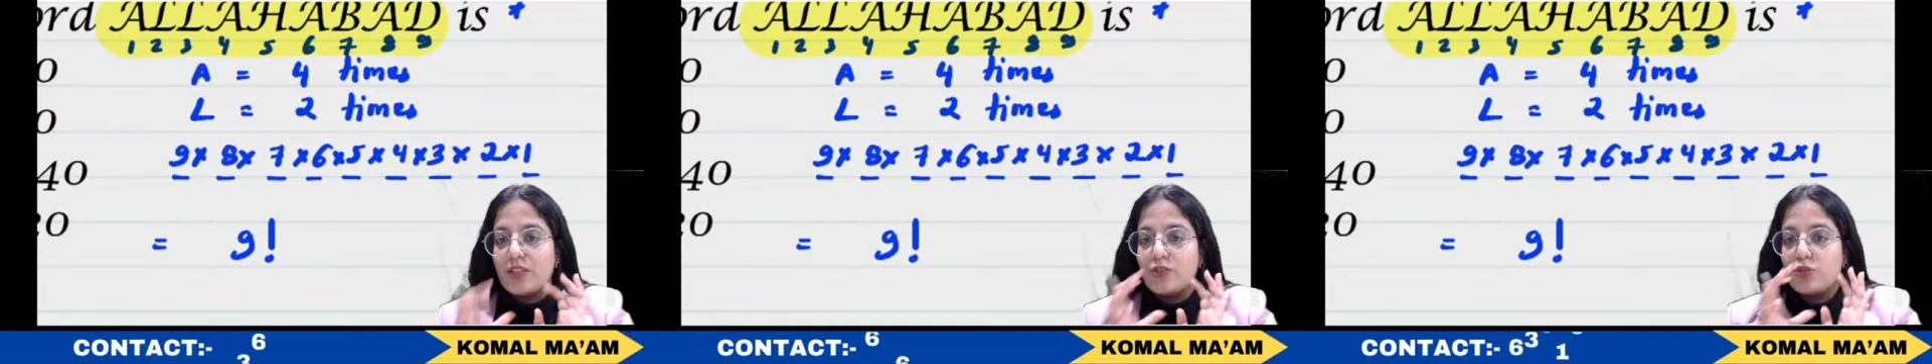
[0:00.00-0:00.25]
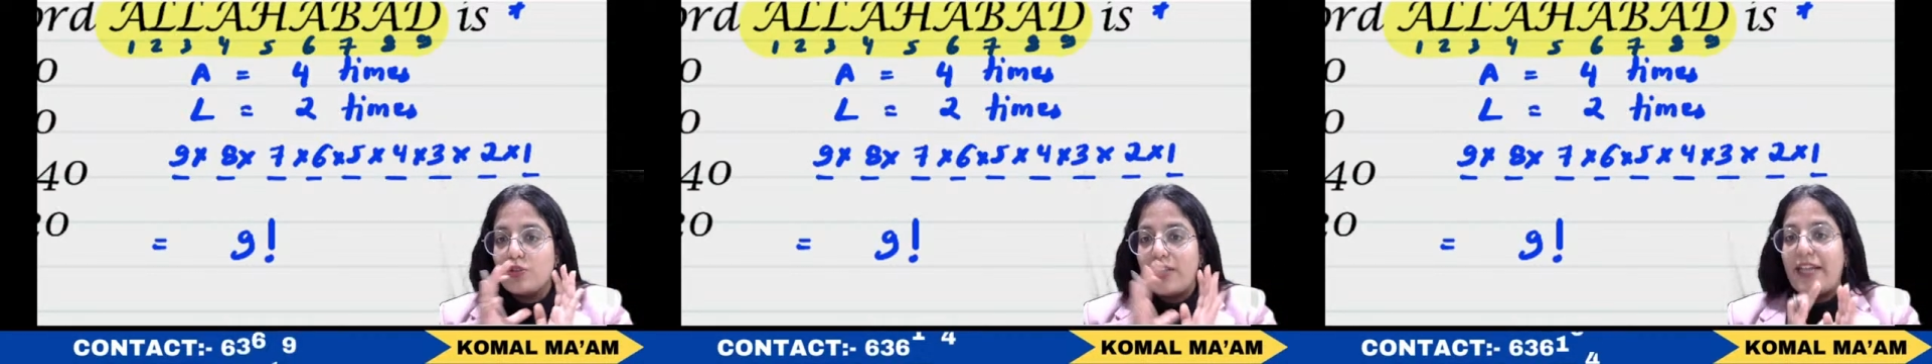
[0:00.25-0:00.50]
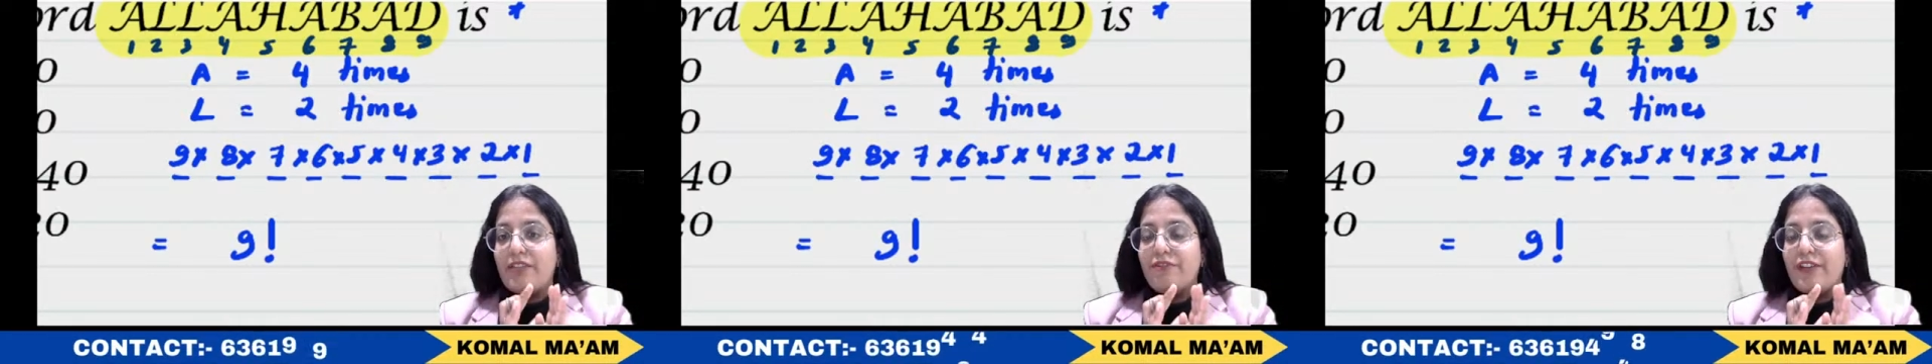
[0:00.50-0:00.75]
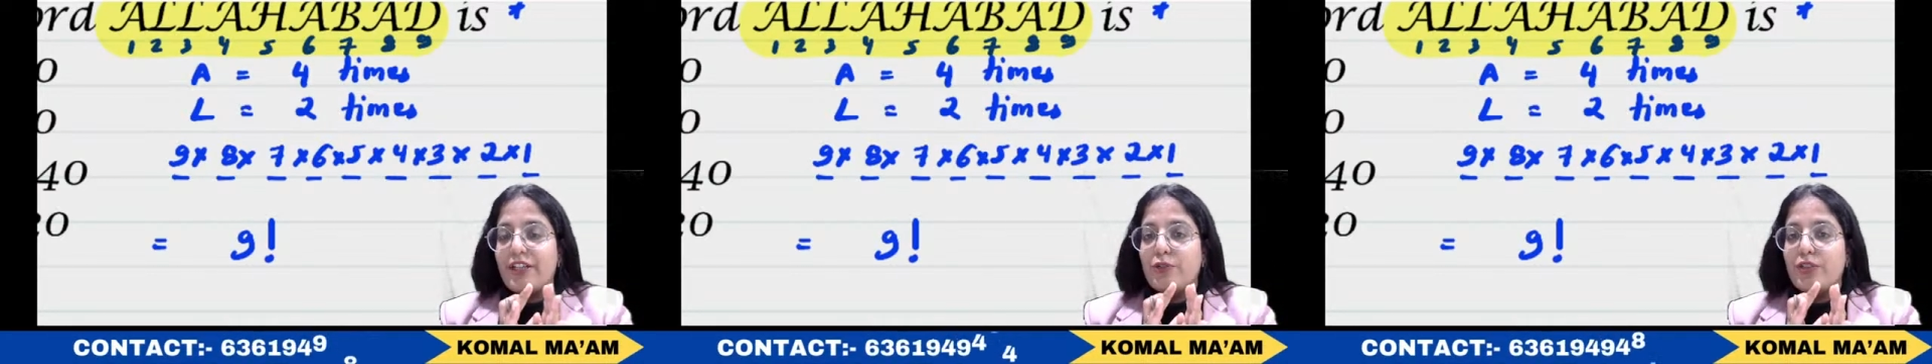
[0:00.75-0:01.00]
So 9
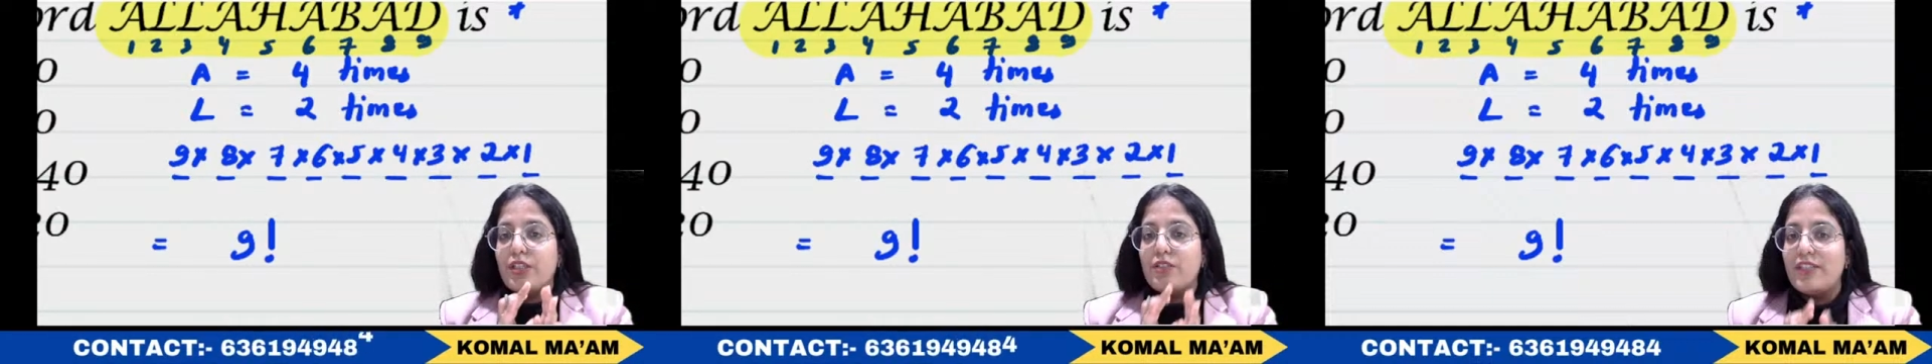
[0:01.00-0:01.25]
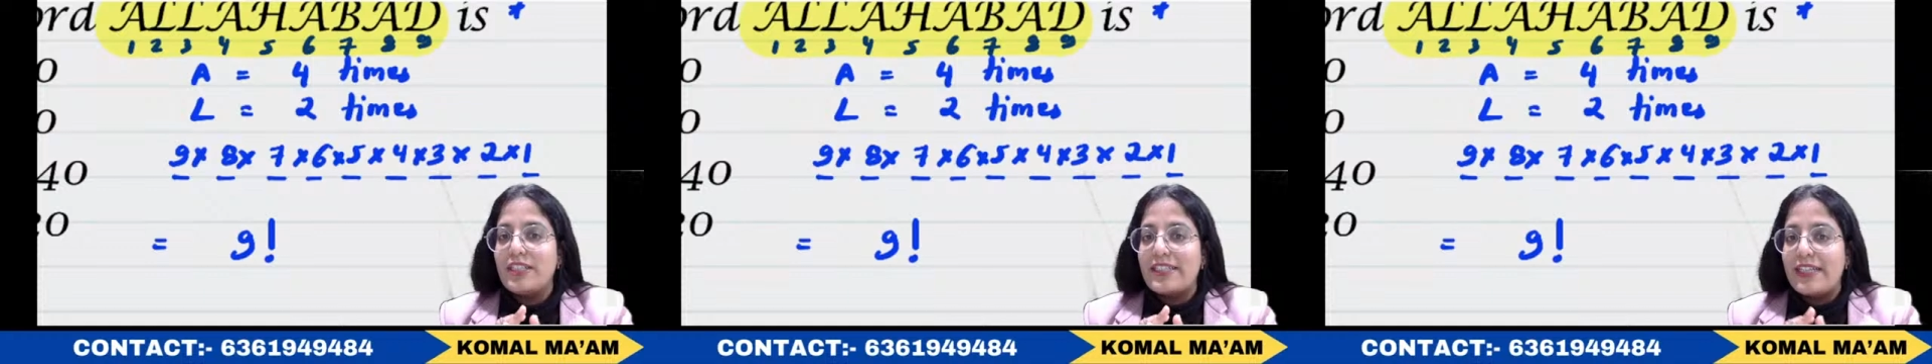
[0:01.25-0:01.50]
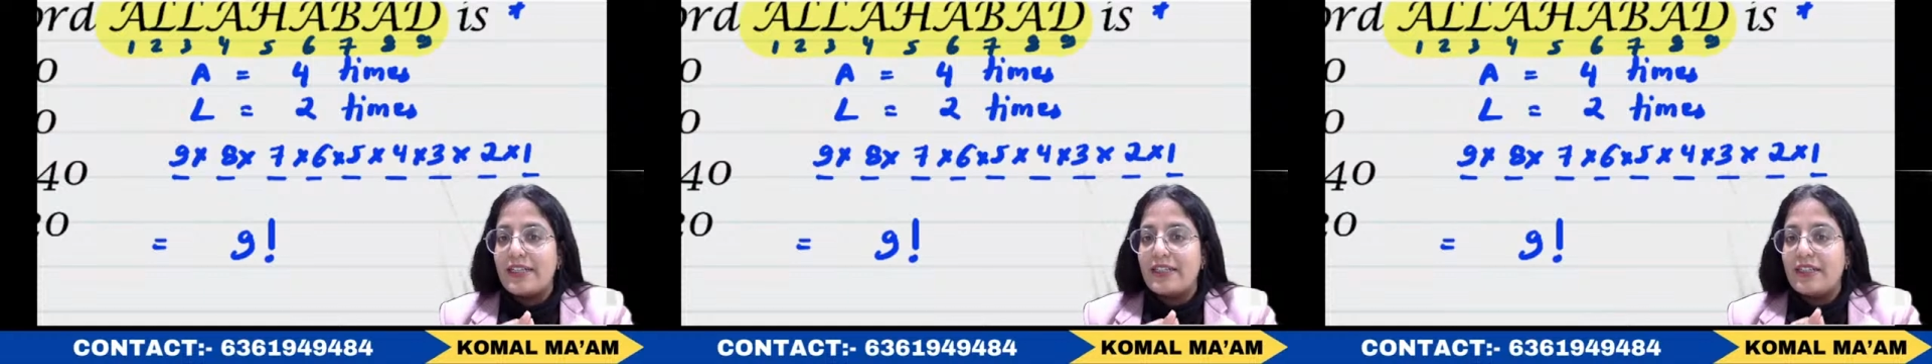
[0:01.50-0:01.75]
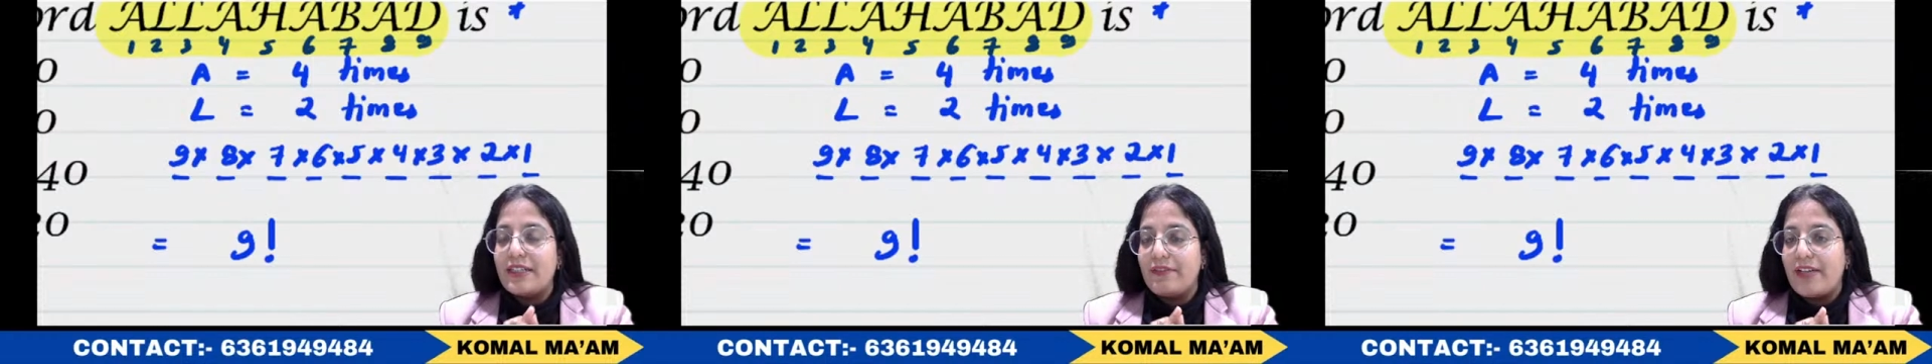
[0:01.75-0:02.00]
factorial will get
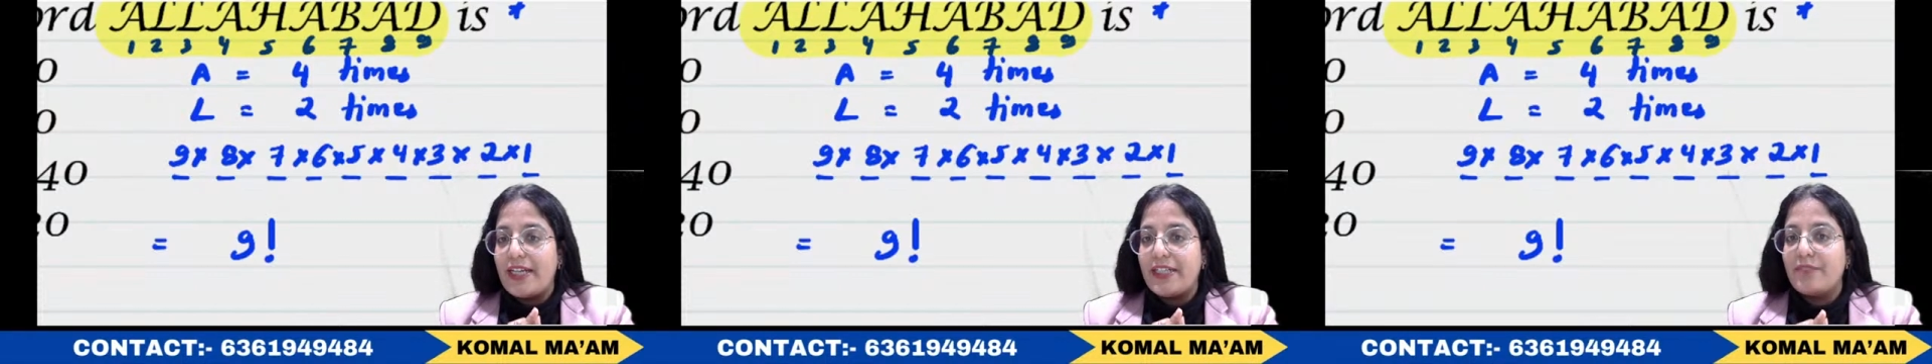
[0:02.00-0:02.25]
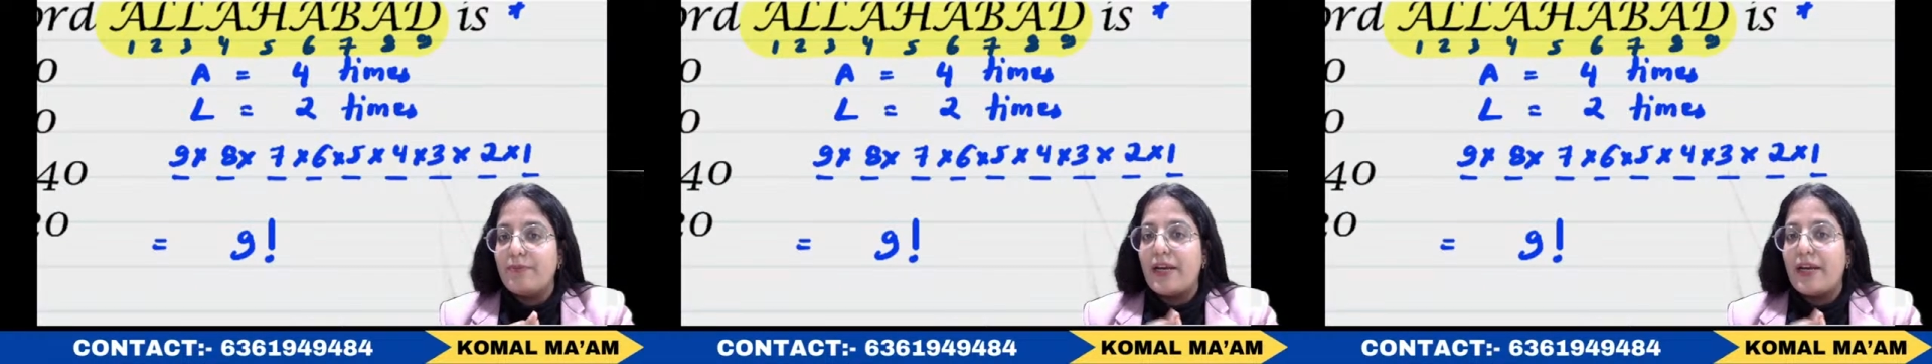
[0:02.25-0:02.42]
divided